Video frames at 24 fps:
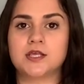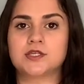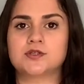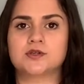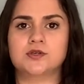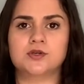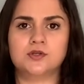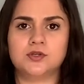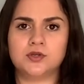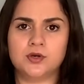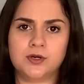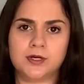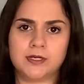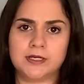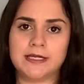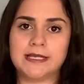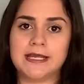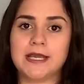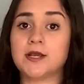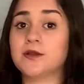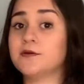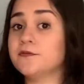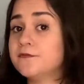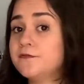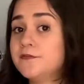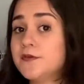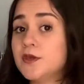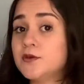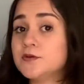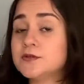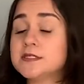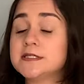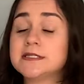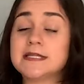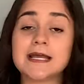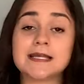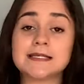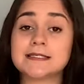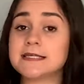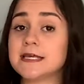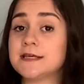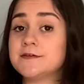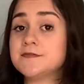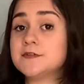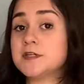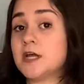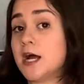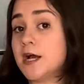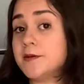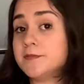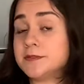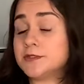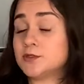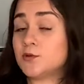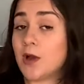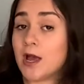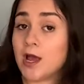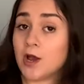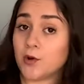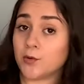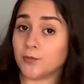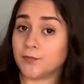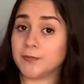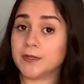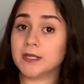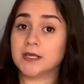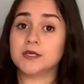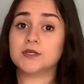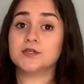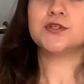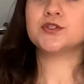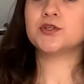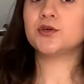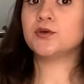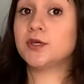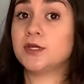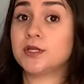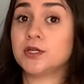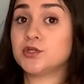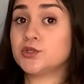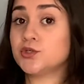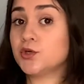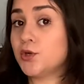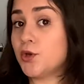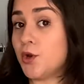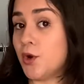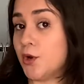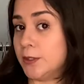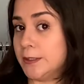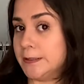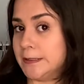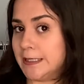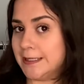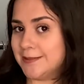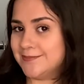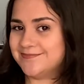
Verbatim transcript: So you're not gonna get confused and that saves time as well. So you can enjoy your holiday.